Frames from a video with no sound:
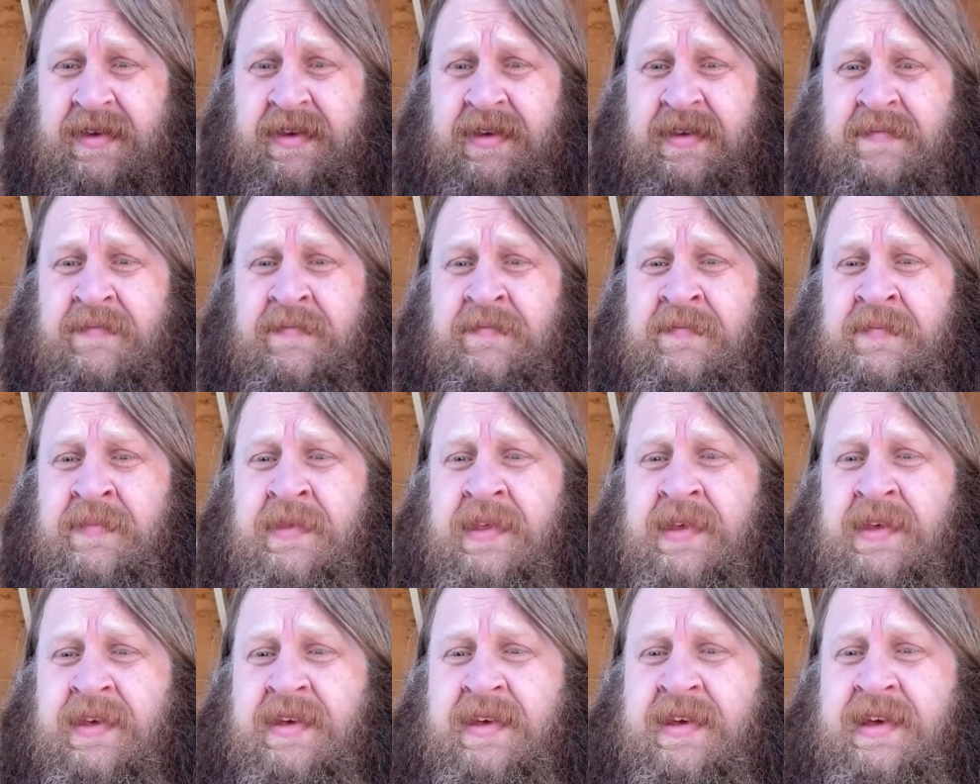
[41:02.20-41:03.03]

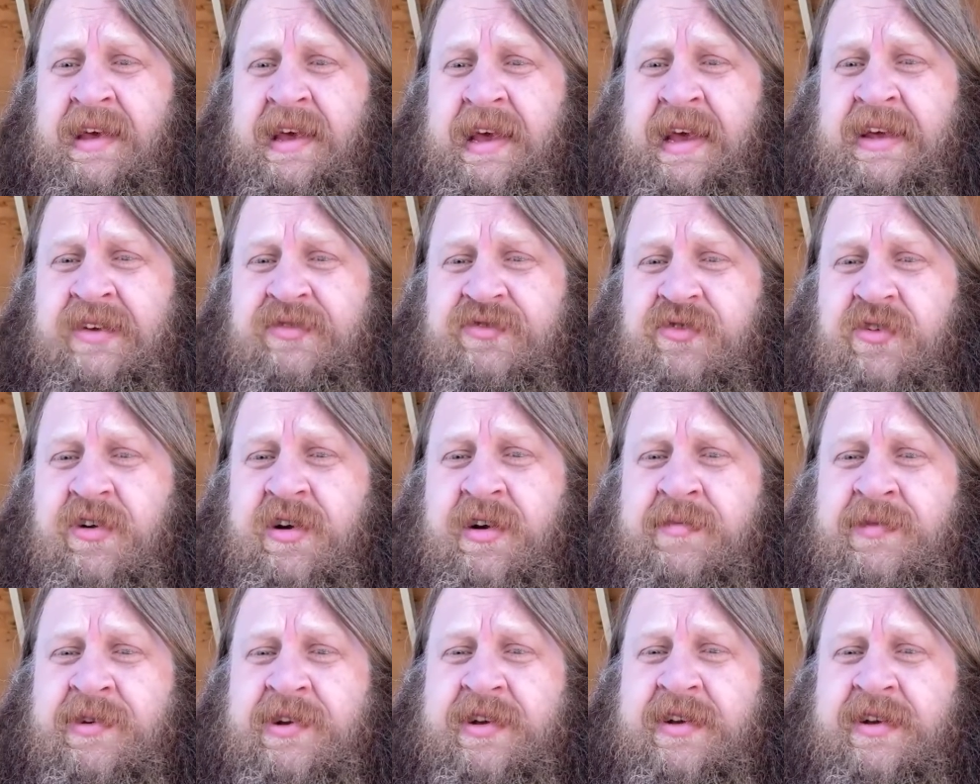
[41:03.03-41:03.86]
Yeah.
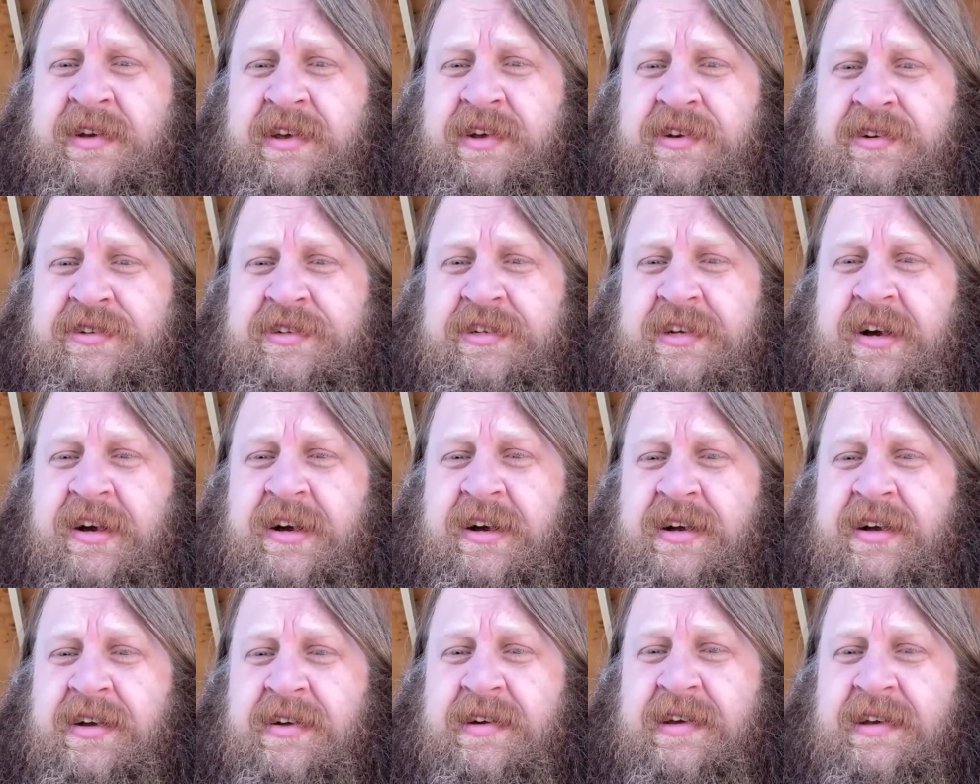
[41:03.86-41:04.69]
Andromeda, your
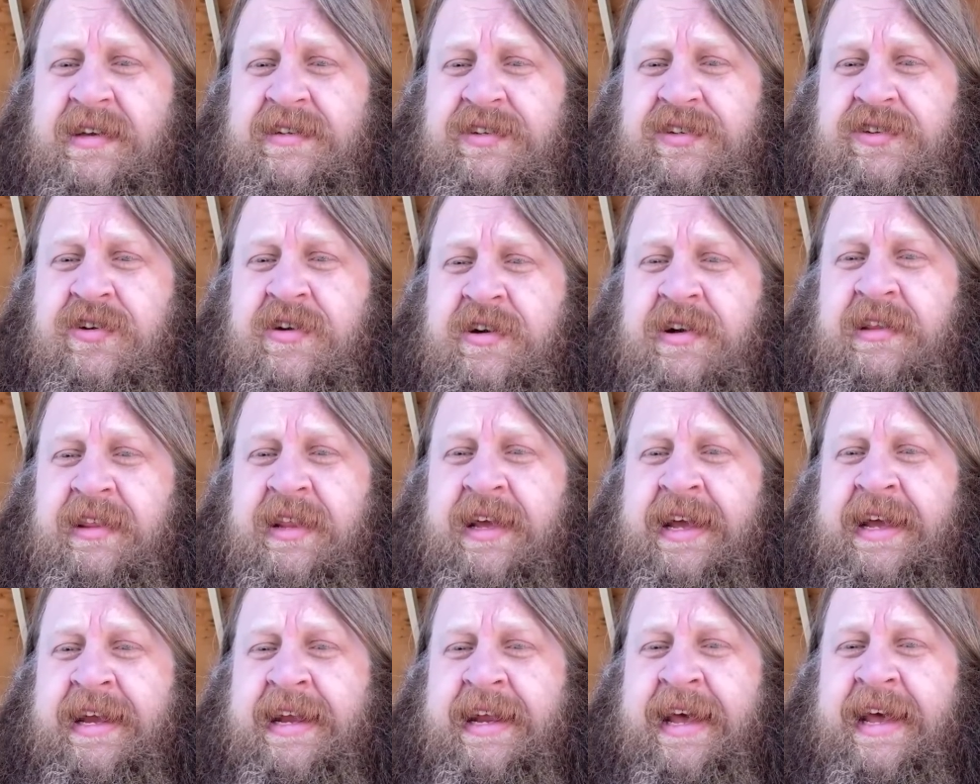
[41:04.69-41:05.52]
duck, started
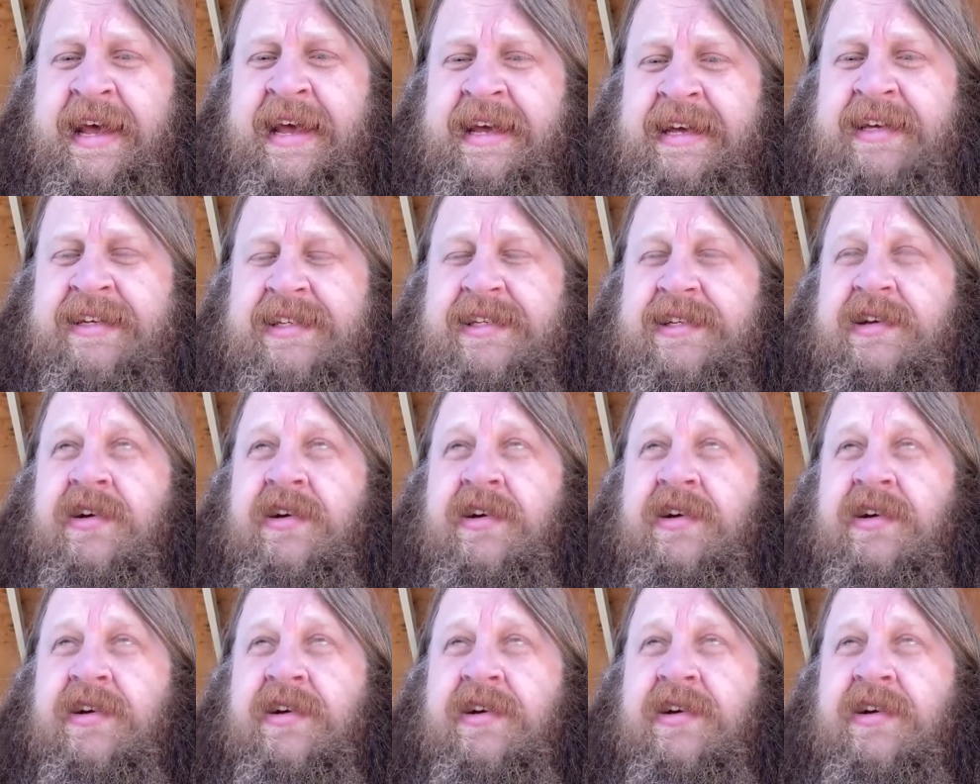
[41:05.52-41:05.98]
laying eggs.